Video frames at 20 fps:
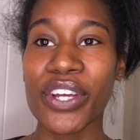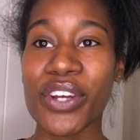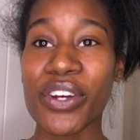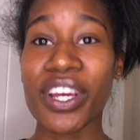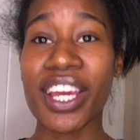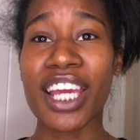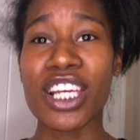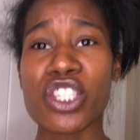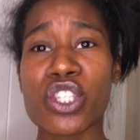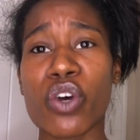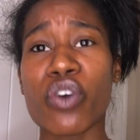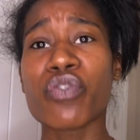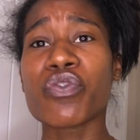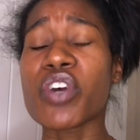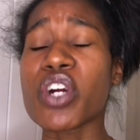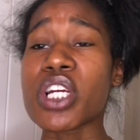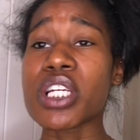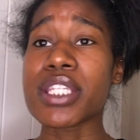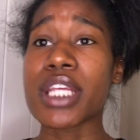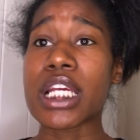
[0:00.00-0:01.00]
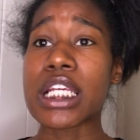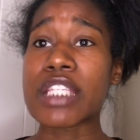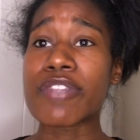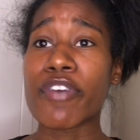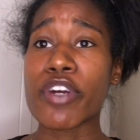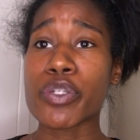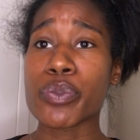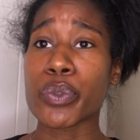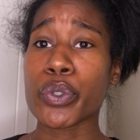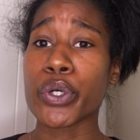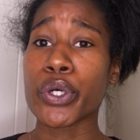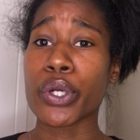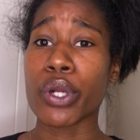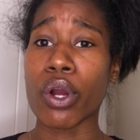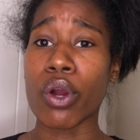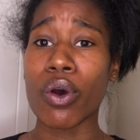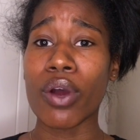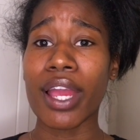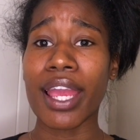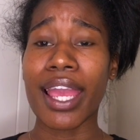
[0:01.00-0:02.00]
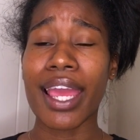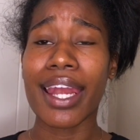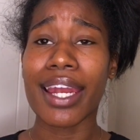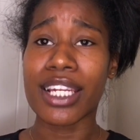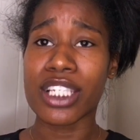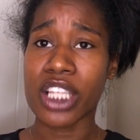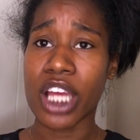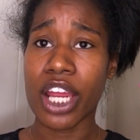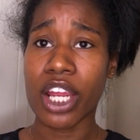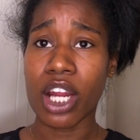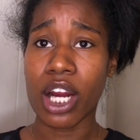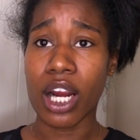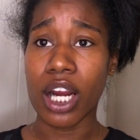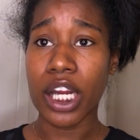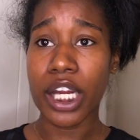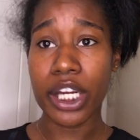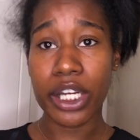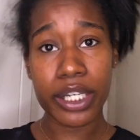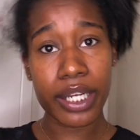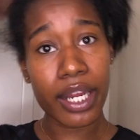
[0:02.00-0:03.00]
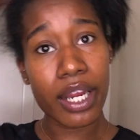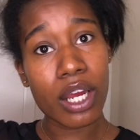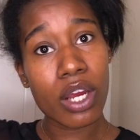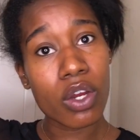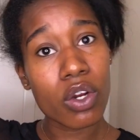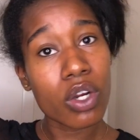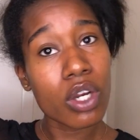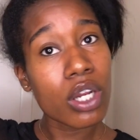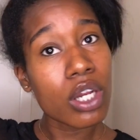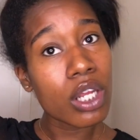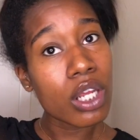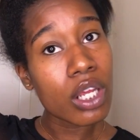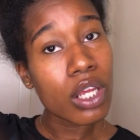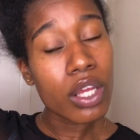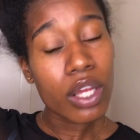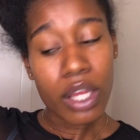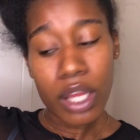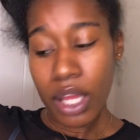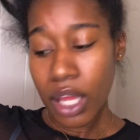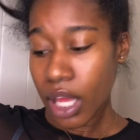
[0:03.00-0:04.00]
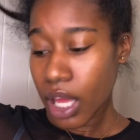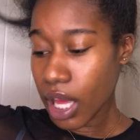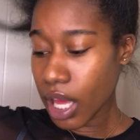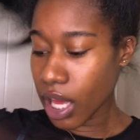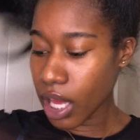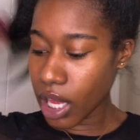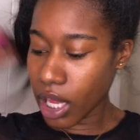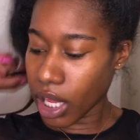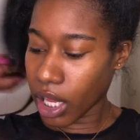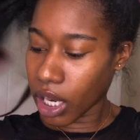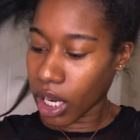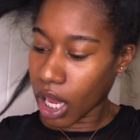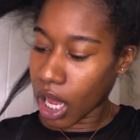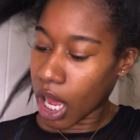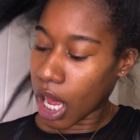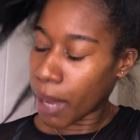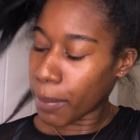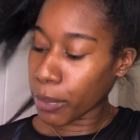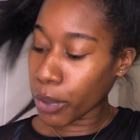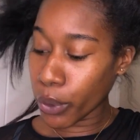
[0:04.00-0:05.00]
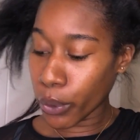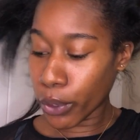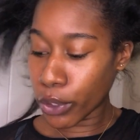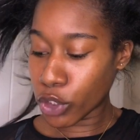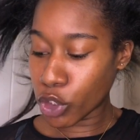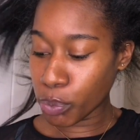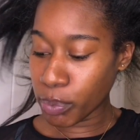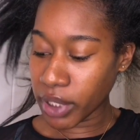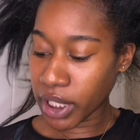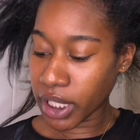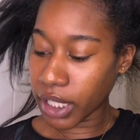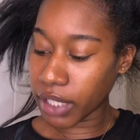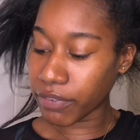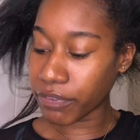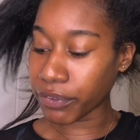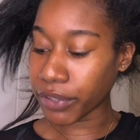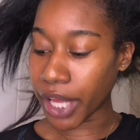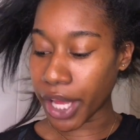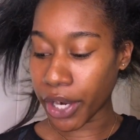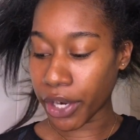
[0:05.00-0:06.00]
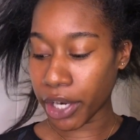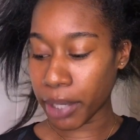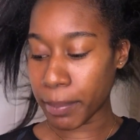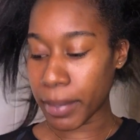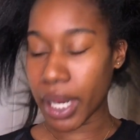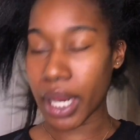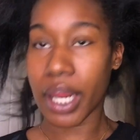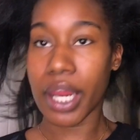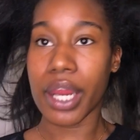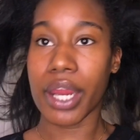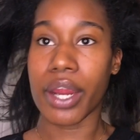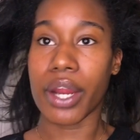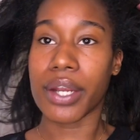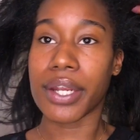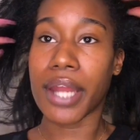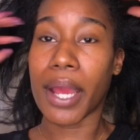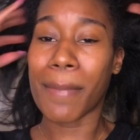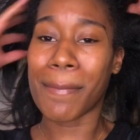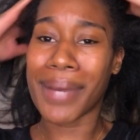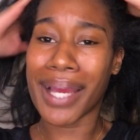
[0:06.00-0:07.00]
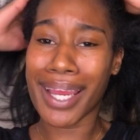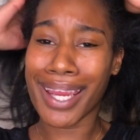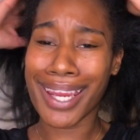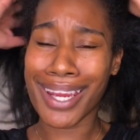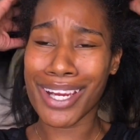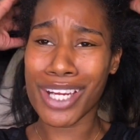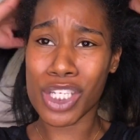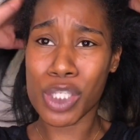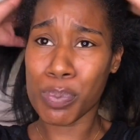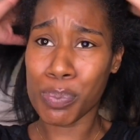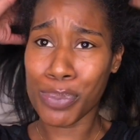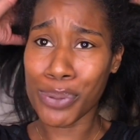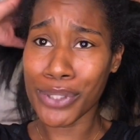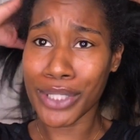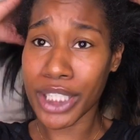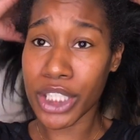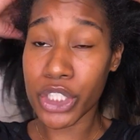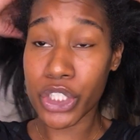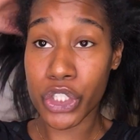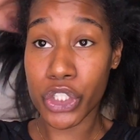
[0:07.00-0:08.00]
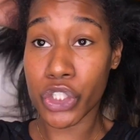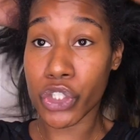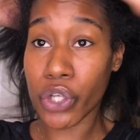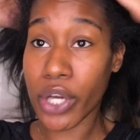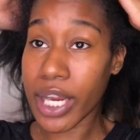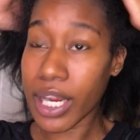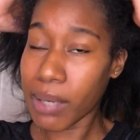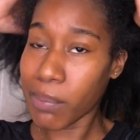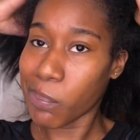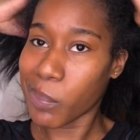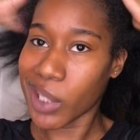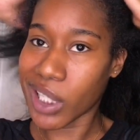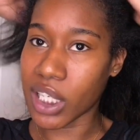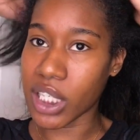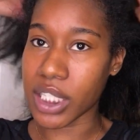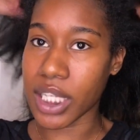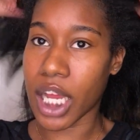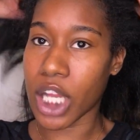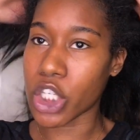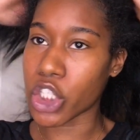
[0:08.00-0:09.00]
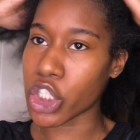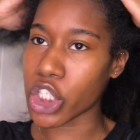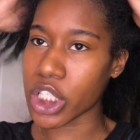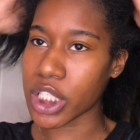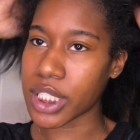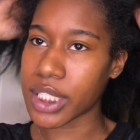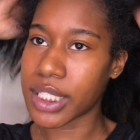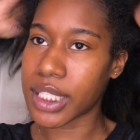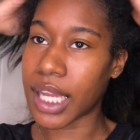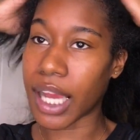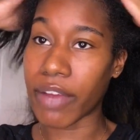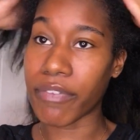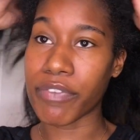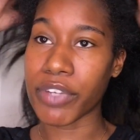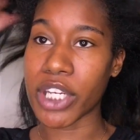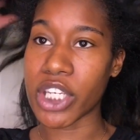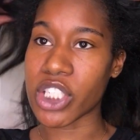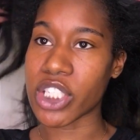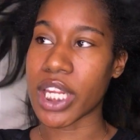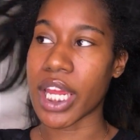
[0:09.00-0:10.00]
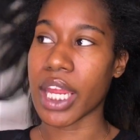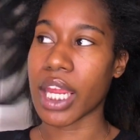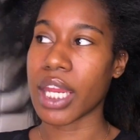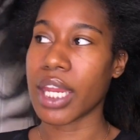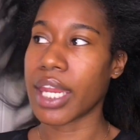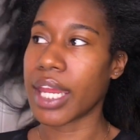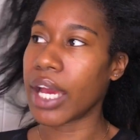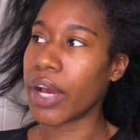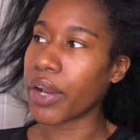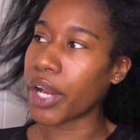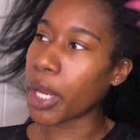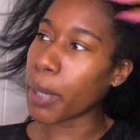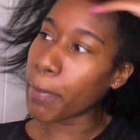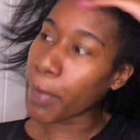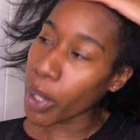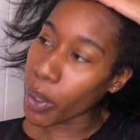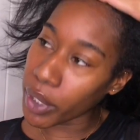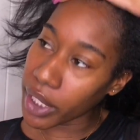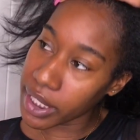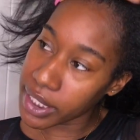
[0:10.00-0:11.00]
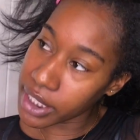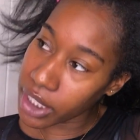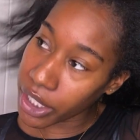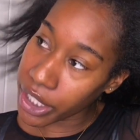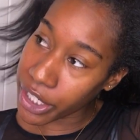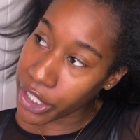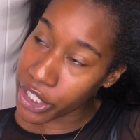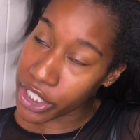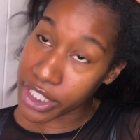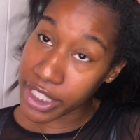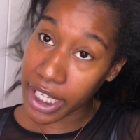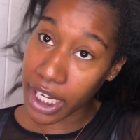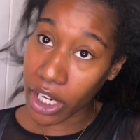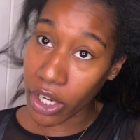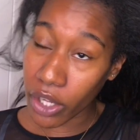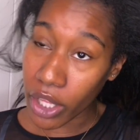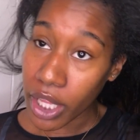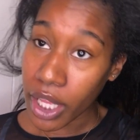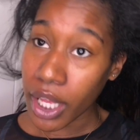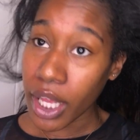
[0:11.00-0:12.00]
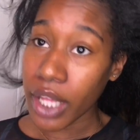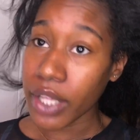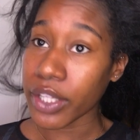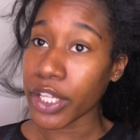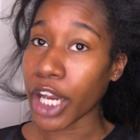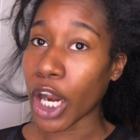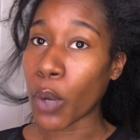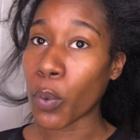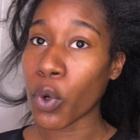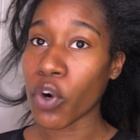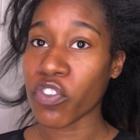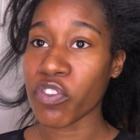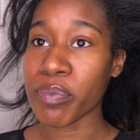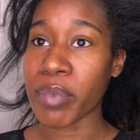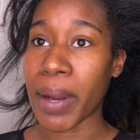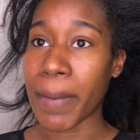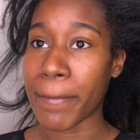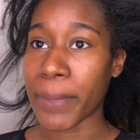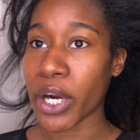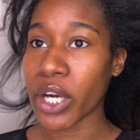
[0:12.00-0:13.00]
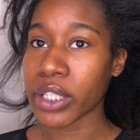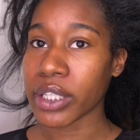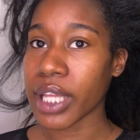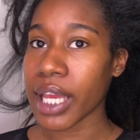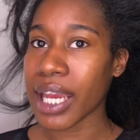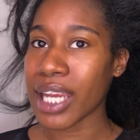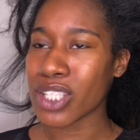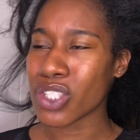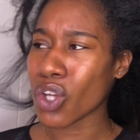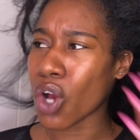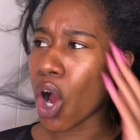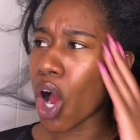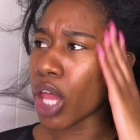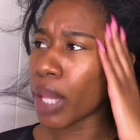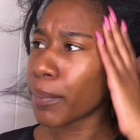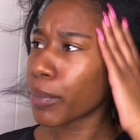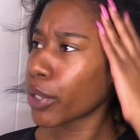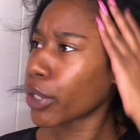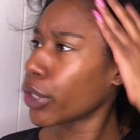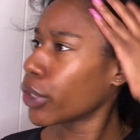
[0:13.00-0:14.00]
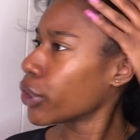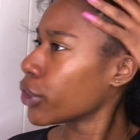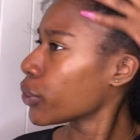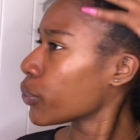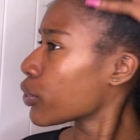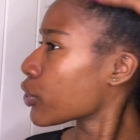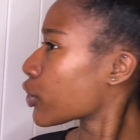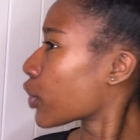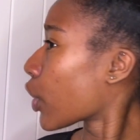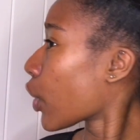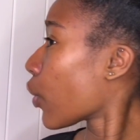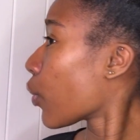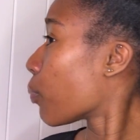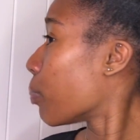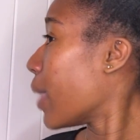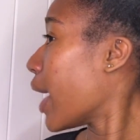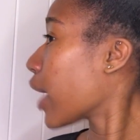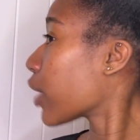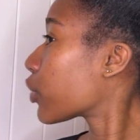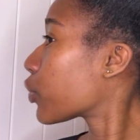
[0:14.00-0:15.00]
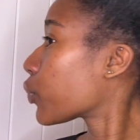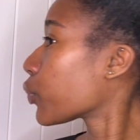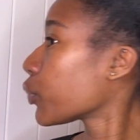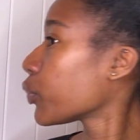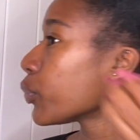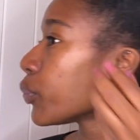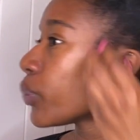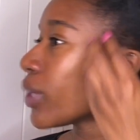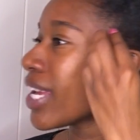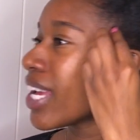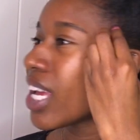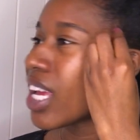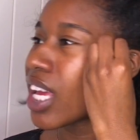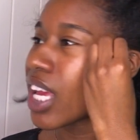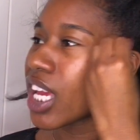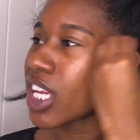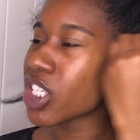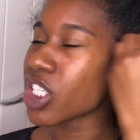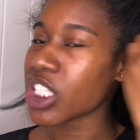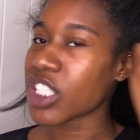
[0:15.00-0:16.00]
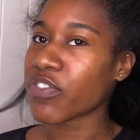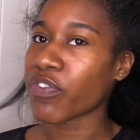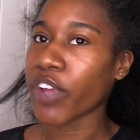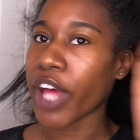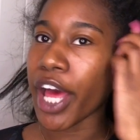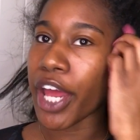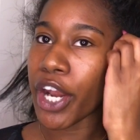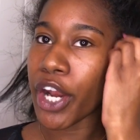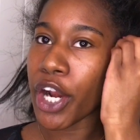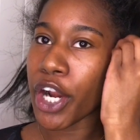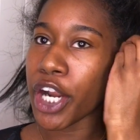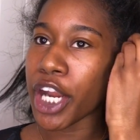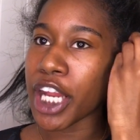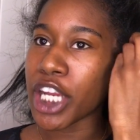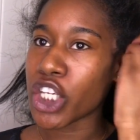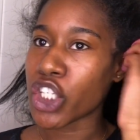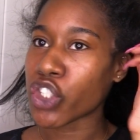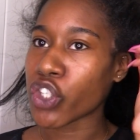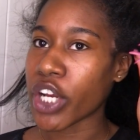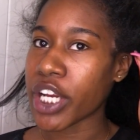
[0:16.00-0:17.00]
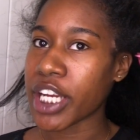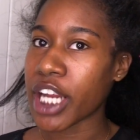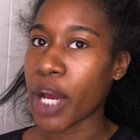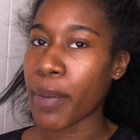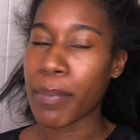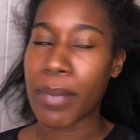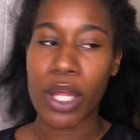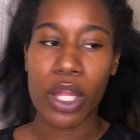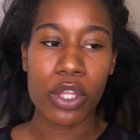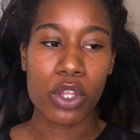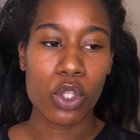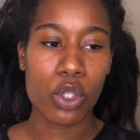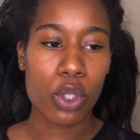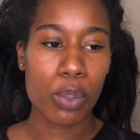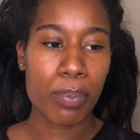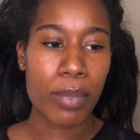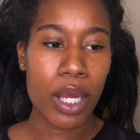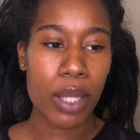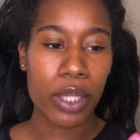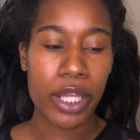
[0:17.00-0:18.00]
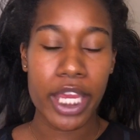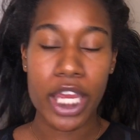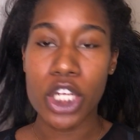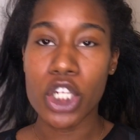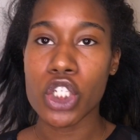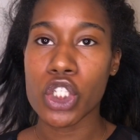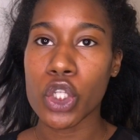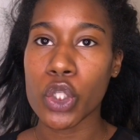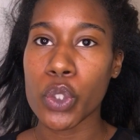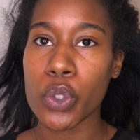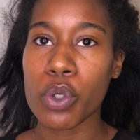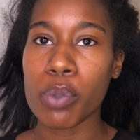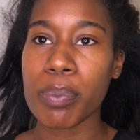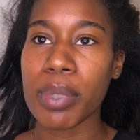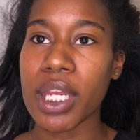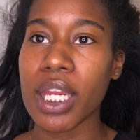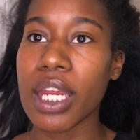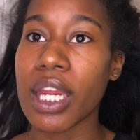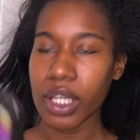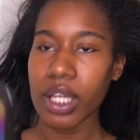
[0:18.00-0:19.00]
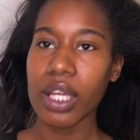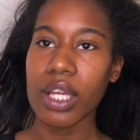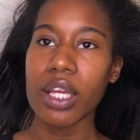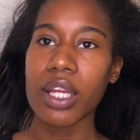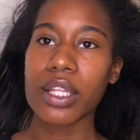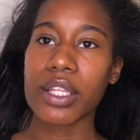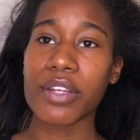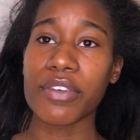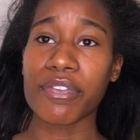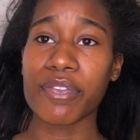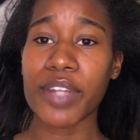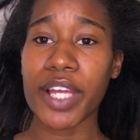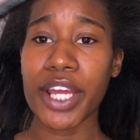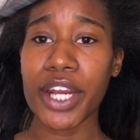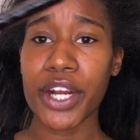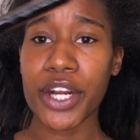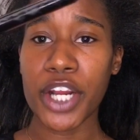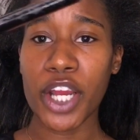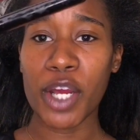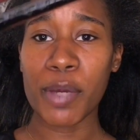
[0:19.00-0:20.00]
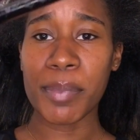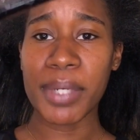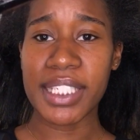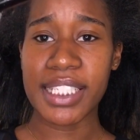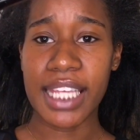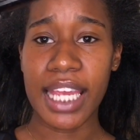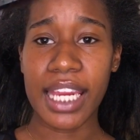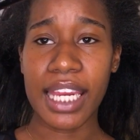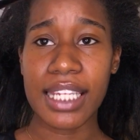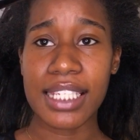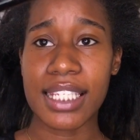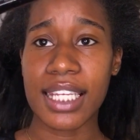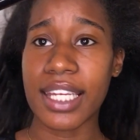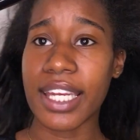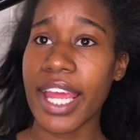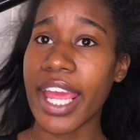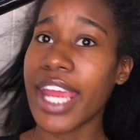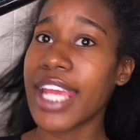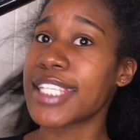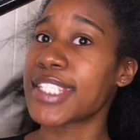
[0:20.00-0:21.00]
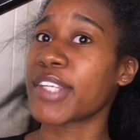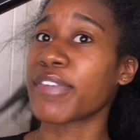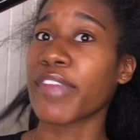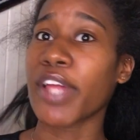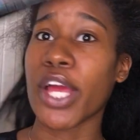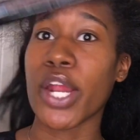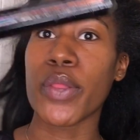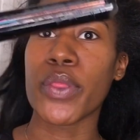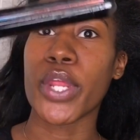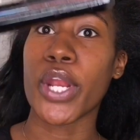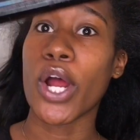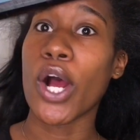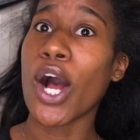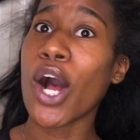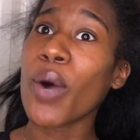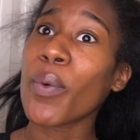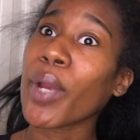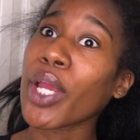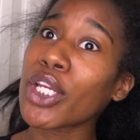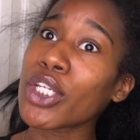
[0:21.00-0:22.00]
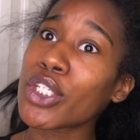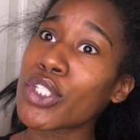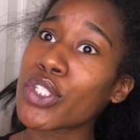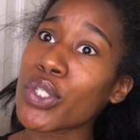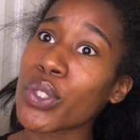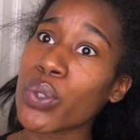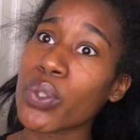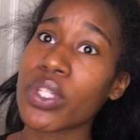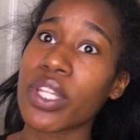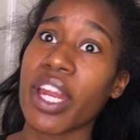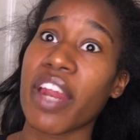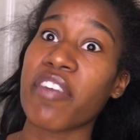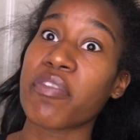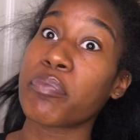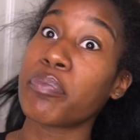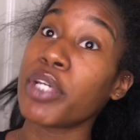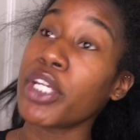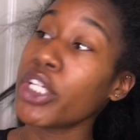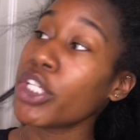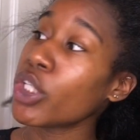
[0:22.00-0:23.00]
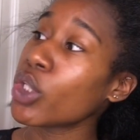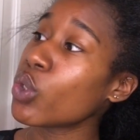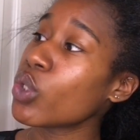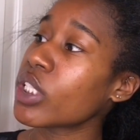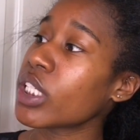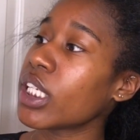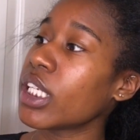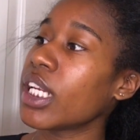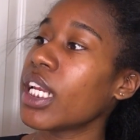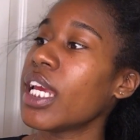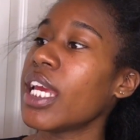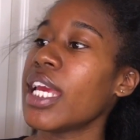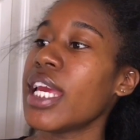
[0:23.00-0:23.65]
Okay, so first things first, we're gonna go ahead and take our hair down, and I'm going to begin flat ironing my hair. Now my hair is pretty straight because I just got finished taking down a ponytail hairstyle that I wore for my birthday. So all I'm gonna do is go back through and just flat iron and straighten out my edges a little bit. The flat iron I'll be taking today is the flat iron that I always use, that I've been using.